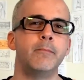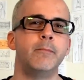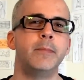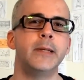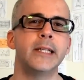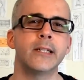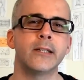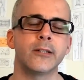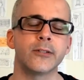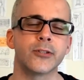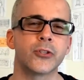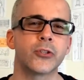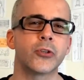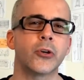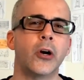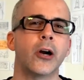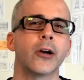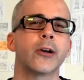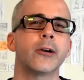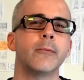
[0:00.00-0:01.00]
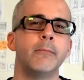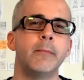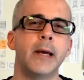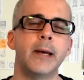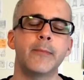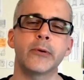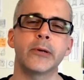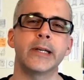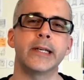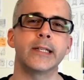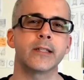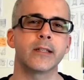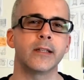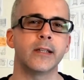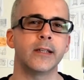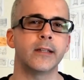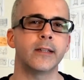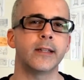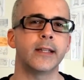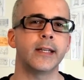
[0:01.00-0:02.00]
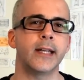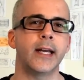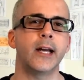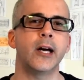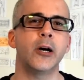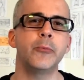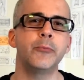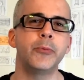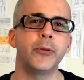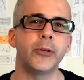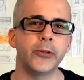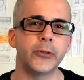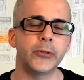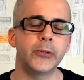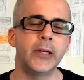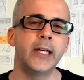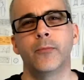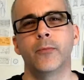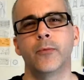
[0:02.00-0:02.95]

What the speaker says: build stronger memories that help you.